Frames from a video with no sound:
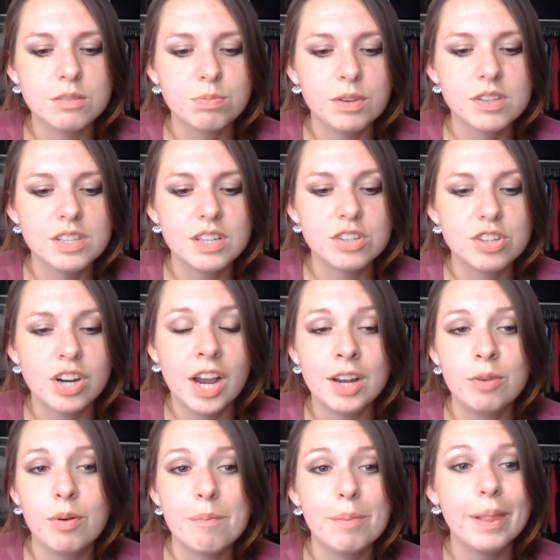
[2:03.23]
you're supposed to try
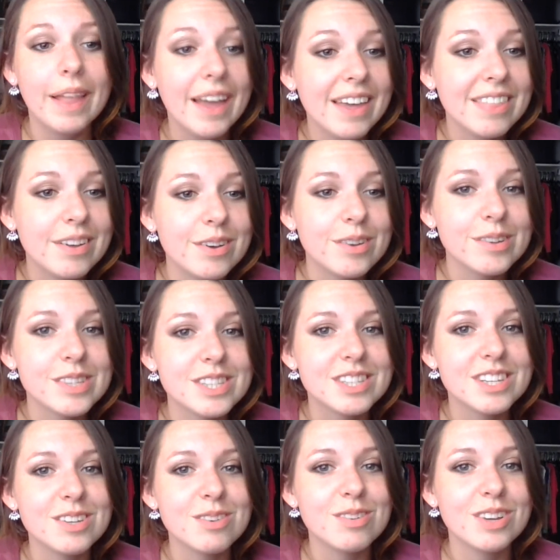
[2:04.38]
to apply those
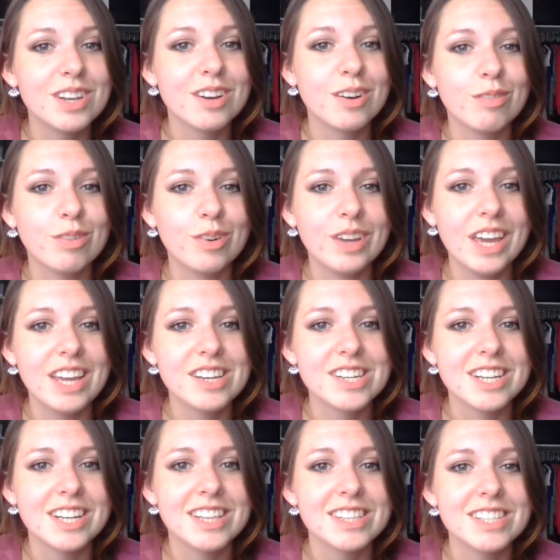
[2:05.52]
to your
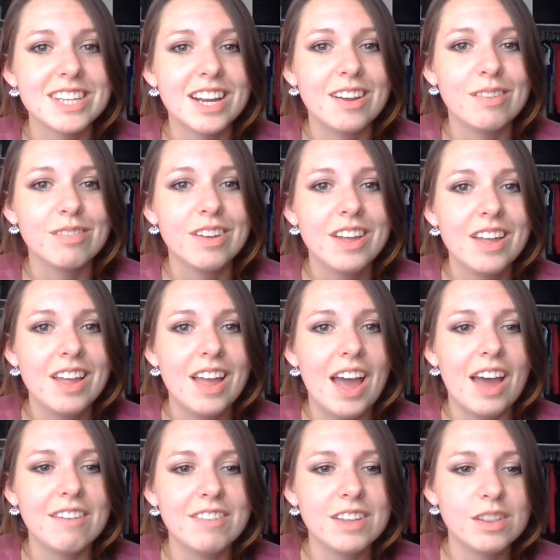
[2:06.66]
vocation instead of
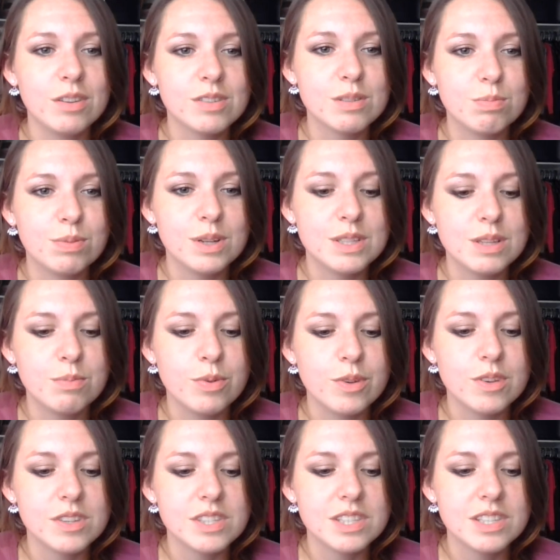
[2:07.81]
having those
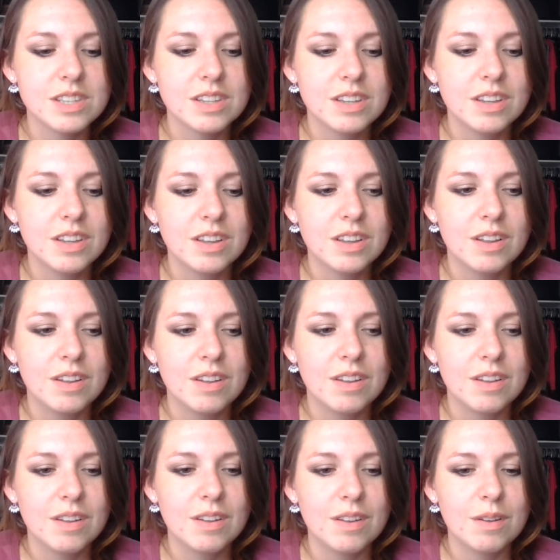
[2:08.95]
principles
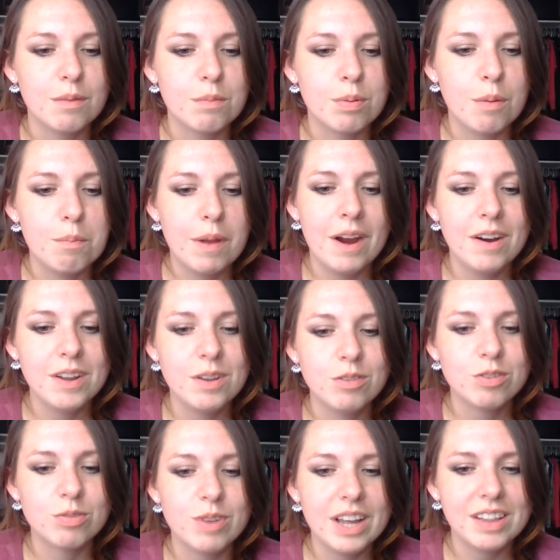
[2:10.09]
prepare you
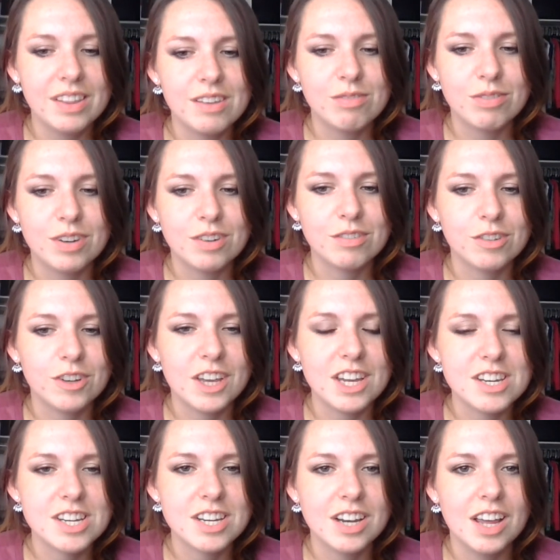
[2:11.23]
directly for your
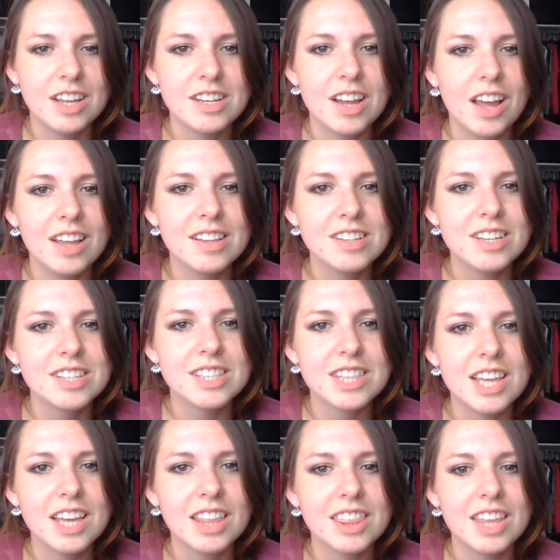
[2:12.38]
vocation. I just
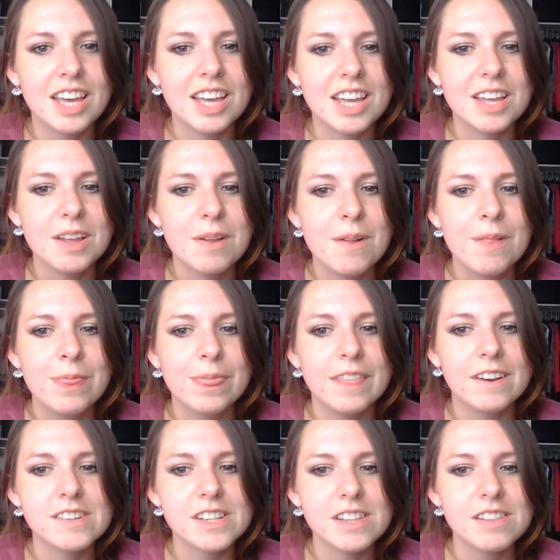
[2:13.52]
think that
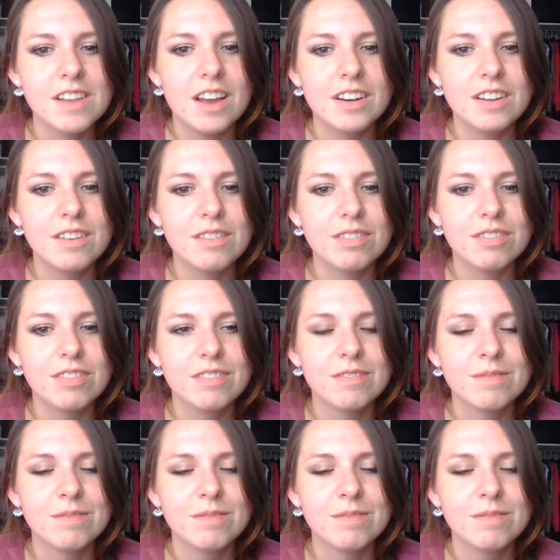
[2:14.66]
there's a lot of